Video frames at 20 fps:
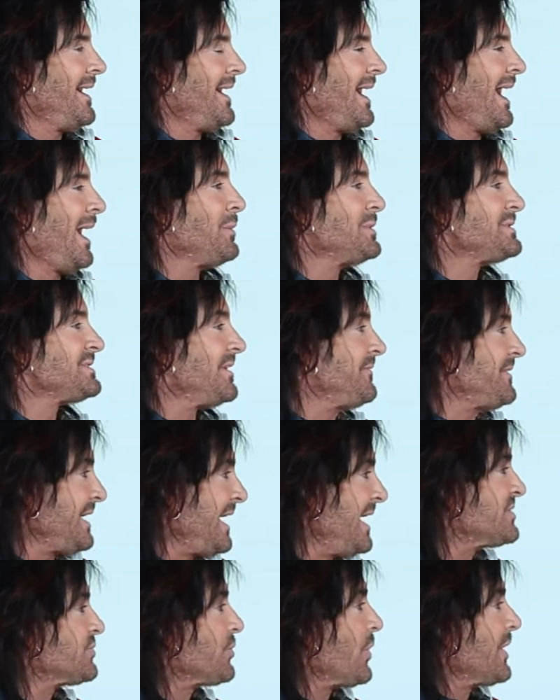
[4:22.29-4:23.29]
I was of the
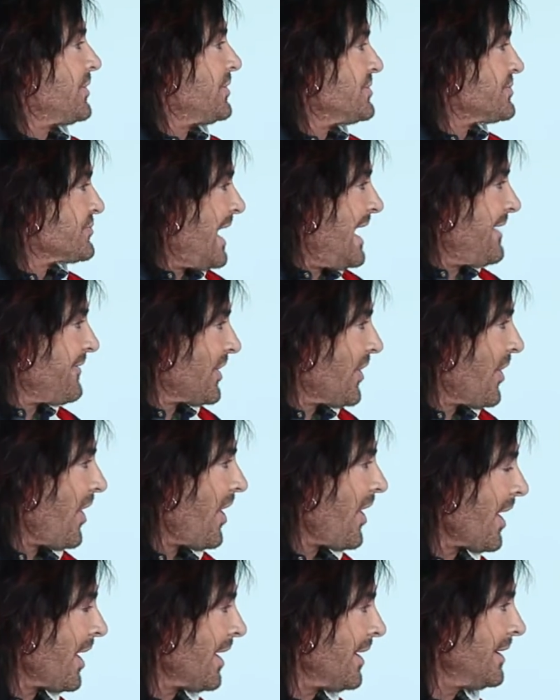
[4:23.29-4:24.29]
age where I could drive a
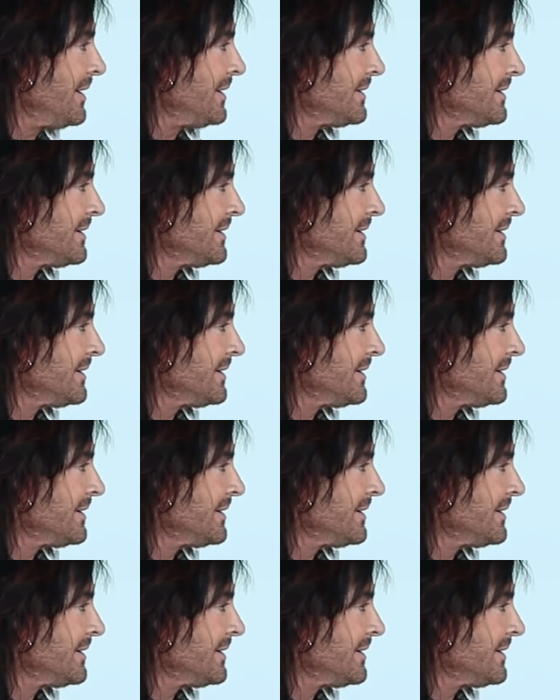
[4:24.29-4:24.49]
car,